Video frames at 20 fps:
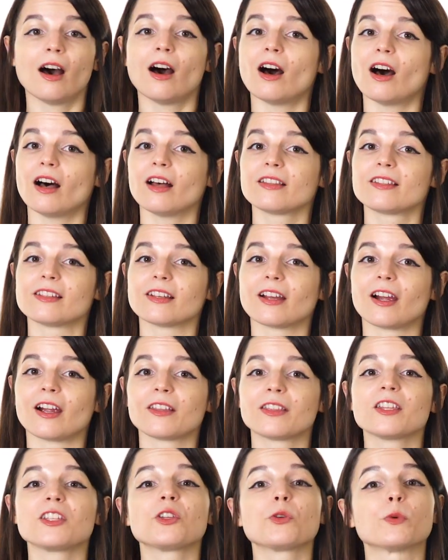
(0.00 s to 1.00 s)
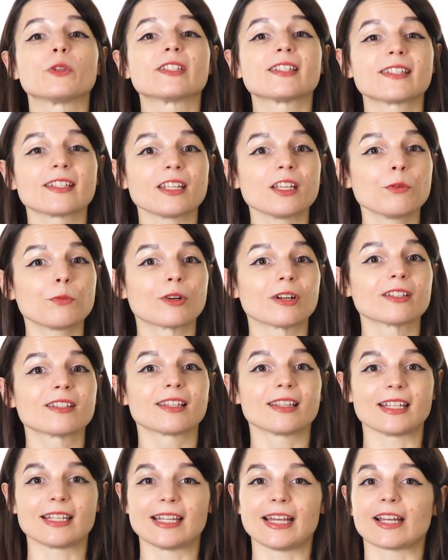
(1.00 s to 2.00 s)
Odds are that you will see words
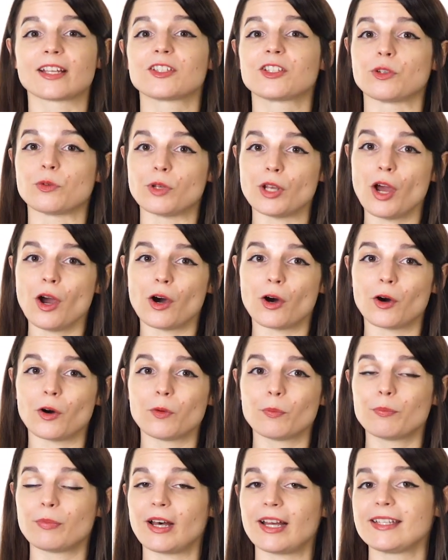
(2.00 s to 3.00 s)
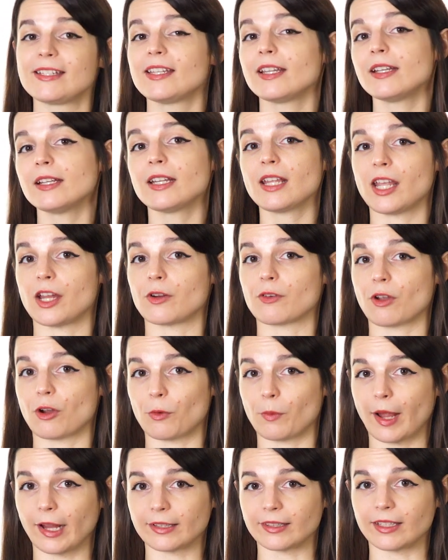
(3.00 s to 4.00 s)
in the text you know, but didn't hear
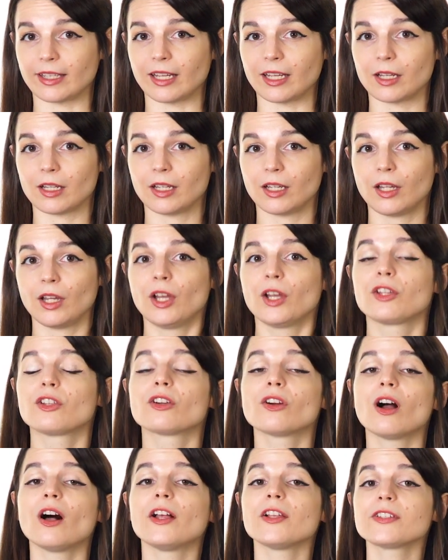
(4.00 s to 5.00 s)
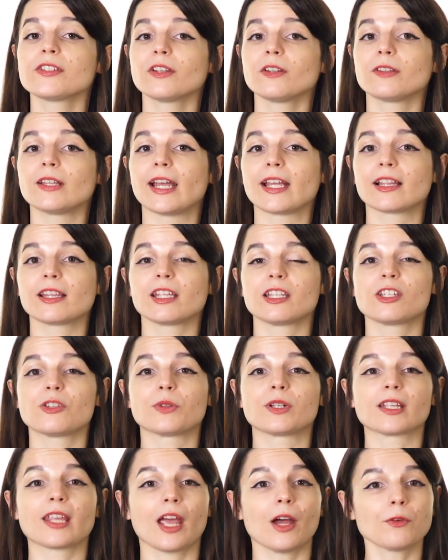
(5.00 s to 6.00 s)
correctly. You're also likely to
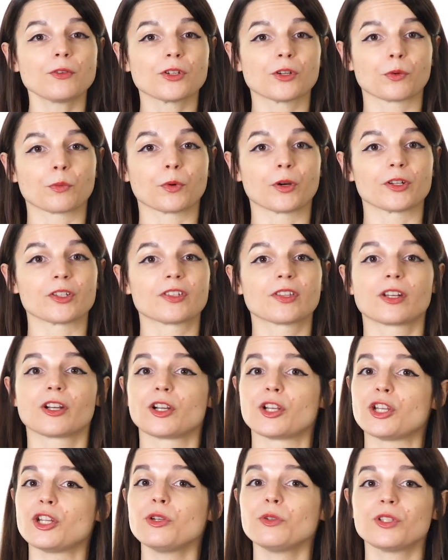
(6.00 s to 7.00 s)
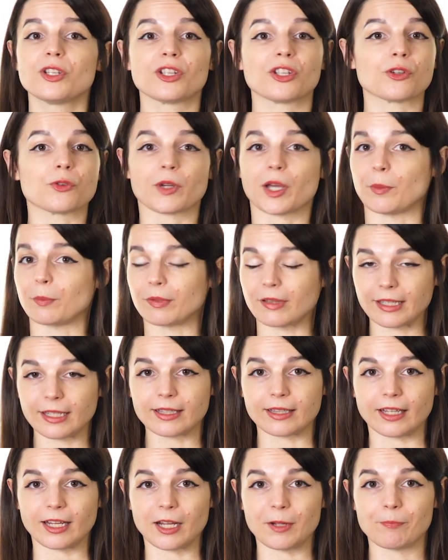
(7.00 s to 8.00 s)
encounter words that are new to you
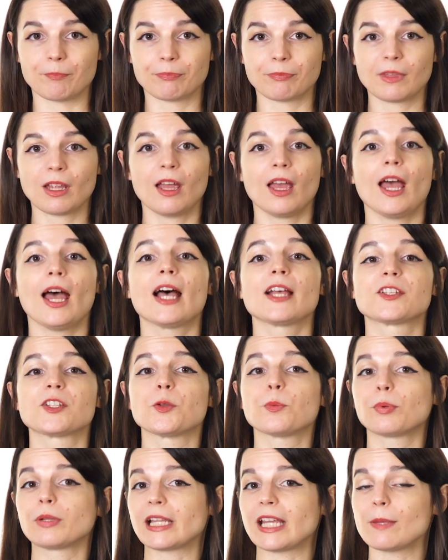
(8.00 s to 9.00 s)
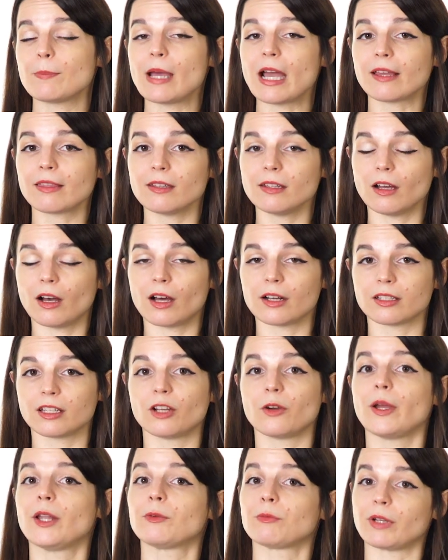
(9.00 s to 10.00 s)
completely. As you play back the
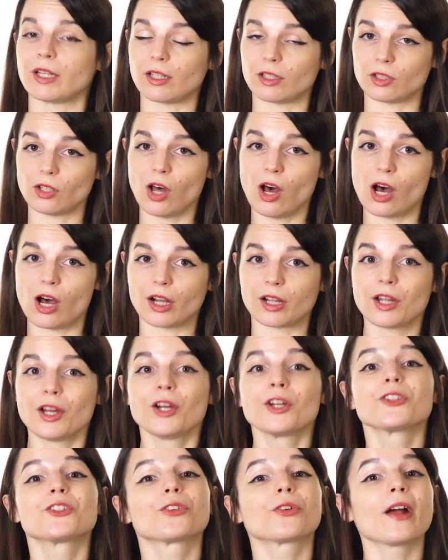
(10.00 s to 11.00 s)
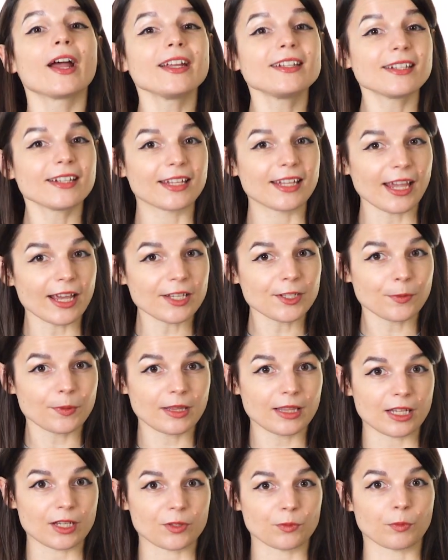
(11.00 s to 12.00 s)
audio and read along, try to guess
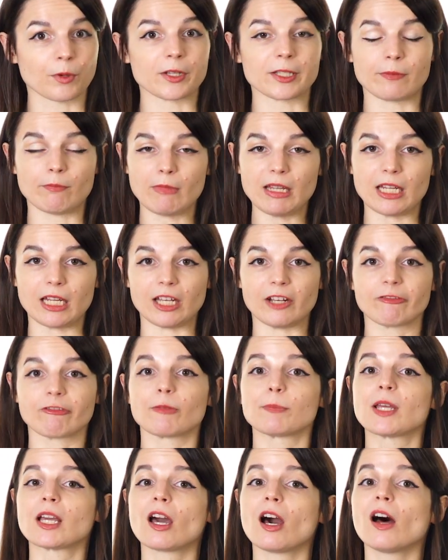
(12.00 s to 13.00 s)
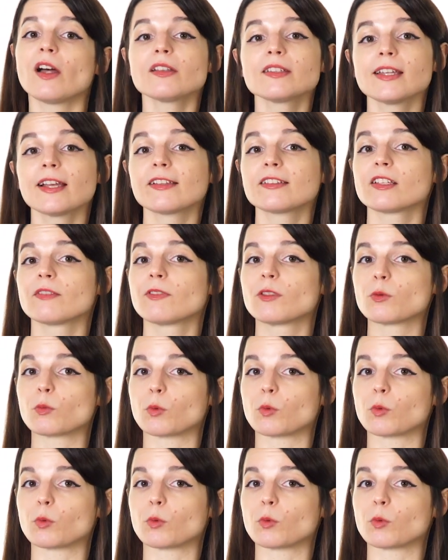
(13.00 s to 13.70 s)
what these words mean from the context of the